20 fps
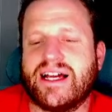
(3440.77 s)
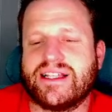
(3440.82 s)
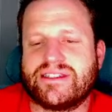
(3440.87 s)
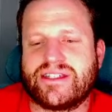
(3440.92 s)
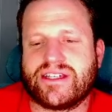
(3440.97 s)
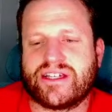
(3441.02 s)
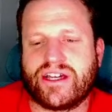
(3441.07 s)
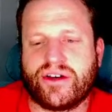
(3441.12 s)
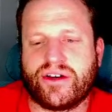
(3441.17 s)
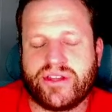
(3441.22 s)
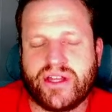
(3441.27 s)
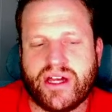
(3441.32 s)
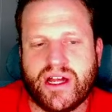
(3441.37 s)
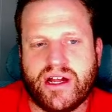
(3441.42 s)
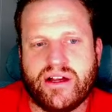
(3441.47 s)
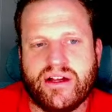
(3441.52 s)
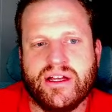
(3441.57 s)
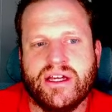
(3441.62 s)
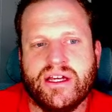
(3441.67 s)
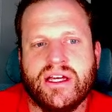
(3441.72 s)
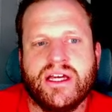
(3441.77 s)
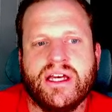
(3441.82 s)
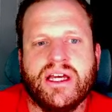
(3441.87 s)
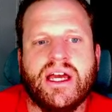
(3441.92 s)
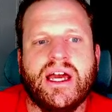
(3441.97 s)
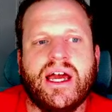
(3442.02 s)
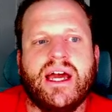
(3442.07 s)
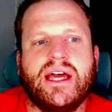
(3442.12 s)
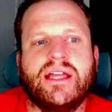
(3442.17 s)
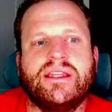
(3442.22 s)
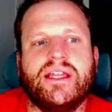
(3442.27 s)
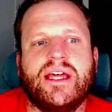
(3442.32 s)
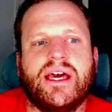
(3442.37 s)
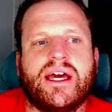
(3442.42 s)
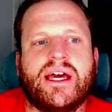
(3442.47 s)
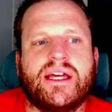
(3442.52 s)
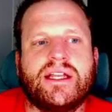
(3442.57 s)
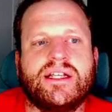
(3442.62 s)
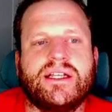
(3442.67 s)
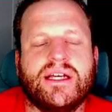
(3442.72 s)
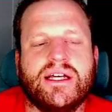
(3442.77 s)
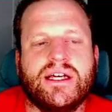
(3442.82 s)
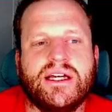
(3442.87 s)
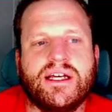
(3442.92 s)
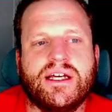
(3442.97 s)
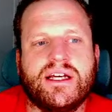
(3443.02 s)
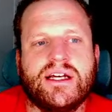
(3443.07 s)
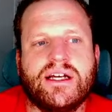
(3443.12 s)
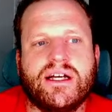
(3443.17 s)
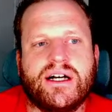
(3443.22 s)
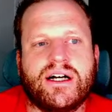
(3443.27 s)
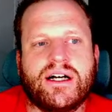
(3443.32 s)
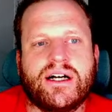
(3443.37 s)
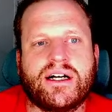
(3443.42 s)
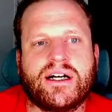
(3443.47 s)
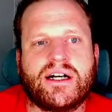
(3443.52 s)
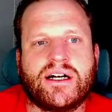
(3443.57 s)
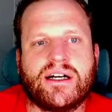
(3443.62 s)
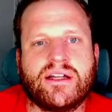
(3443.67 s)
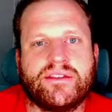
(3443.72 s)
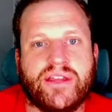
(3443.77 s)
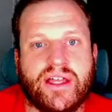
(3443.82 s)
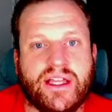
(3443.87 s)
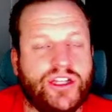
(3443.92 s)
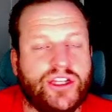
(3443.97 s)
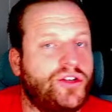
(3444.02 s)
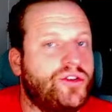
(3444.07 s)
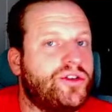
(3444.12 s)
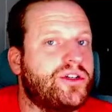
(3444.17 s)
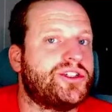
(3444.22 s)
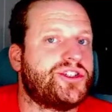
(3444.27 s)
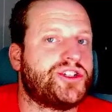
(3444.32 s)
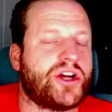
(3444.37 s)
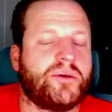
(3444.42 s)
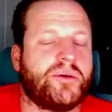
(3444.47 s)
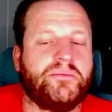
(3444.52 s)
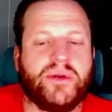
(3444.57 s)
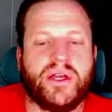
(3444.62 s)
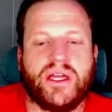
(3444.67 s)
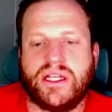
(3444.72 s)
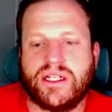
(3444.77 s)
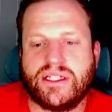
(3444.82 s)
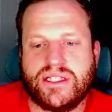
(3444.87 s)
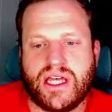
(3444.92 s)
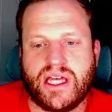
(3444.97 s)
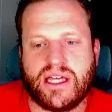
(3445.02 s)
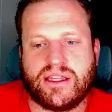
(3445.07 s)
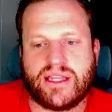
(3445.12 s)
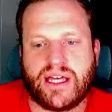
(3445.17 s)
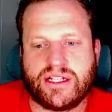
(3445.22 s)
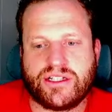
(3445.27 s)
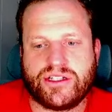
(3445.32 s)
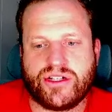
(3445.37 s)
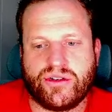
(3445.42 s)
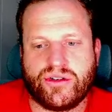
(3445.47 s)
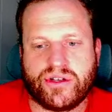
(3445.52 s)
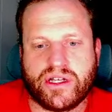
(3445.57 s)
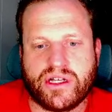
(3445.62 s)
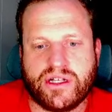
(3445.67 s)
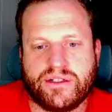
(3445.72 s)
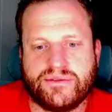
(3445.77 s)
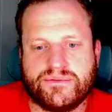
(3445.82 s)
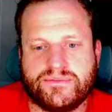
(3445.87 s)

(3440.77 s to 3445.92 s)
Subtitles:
go there, and then you could jump in and take that token.